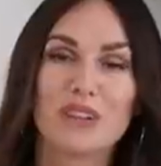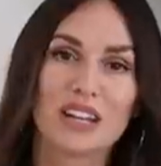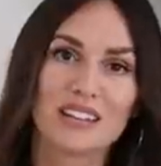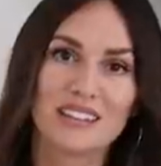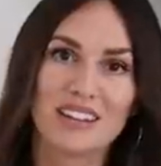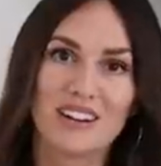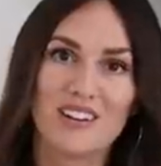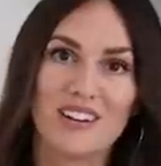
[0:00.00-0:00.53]
Check
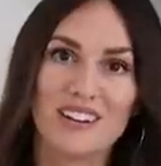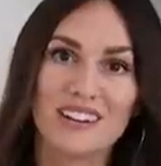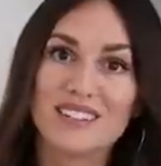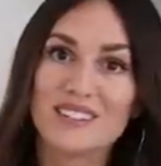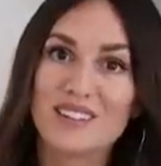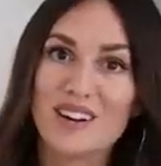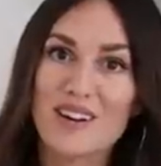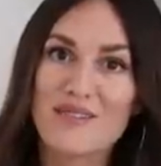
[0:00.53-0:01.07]
us out on
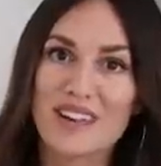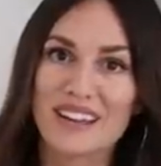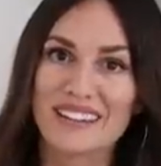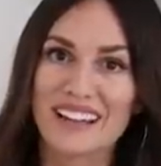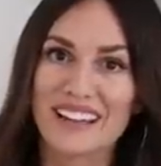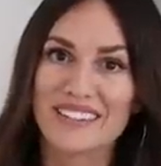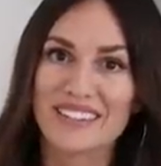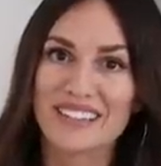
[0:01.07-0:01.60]
Instagram at
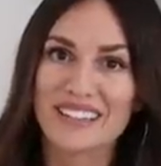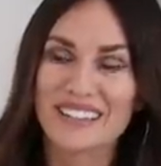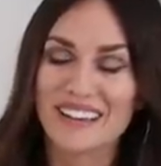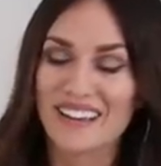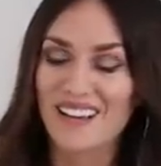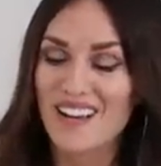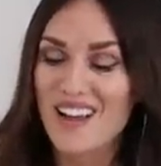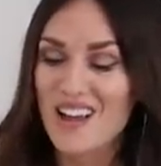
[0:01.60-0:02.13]
Design
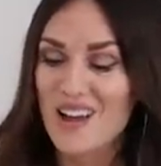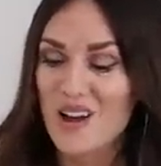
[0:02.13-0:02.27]
Detail